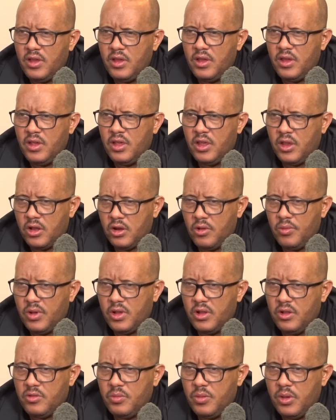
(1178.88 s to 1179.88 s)

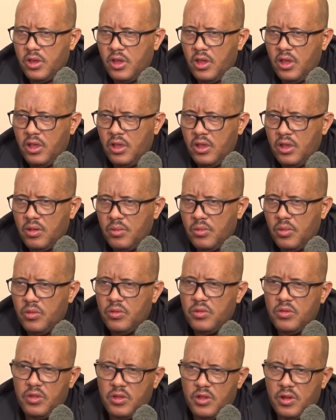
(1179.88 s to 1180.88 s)
economically speaking,
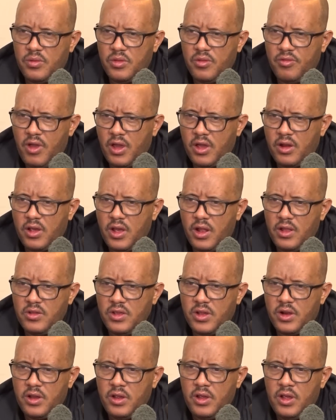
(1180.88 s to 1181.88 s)
both in terms of
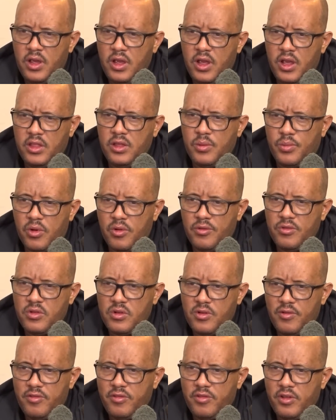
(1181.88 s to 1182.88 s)
agriculture and the
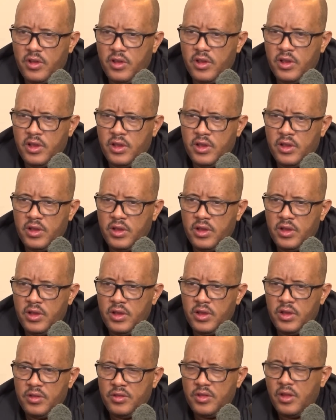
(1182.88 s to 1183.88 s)
provision of
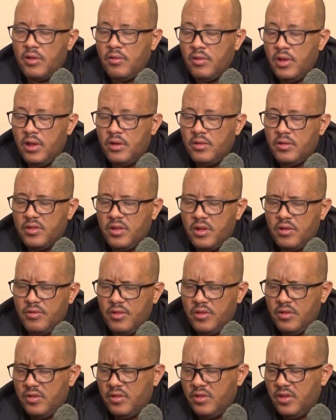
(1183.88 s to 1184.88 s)
health
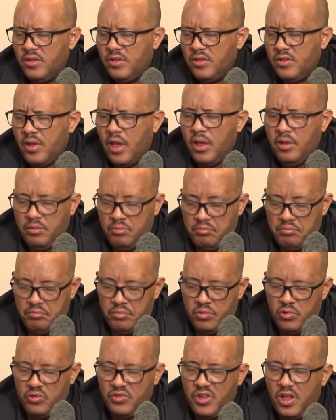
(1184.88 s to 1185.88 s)
services such as
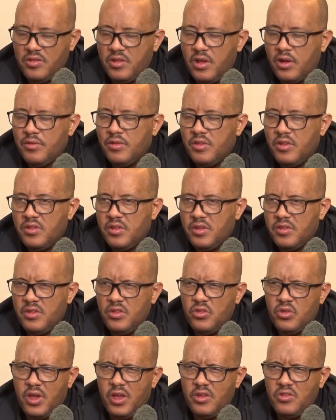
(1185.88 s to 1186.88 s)
social services such as
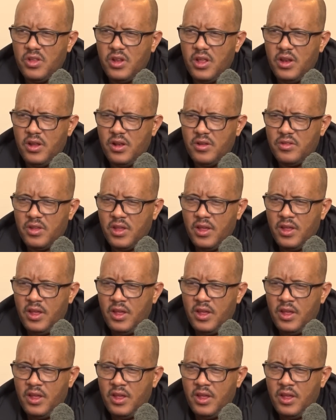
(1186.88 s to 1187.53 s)
education and health.